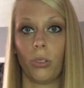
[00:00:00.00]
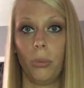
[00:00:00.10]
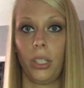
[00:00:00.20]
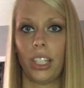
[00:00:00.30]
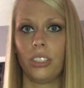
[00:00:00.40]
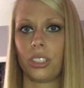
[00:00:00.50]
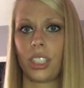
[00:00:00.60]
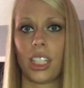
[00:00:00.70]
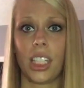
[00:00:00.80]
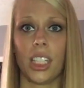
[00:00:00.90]
normally I just
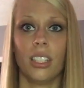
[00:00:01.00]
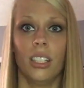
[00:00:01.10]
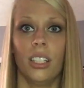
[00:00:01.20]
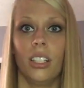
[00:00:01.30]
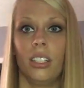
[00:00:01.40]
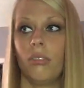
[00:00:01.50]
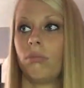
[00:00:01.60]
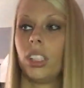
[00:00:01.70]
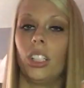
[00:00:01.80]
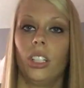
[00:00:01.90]
eat,
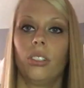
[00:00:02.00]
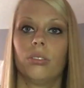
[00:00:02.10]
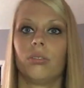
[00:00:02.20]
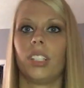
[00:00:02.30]
you know,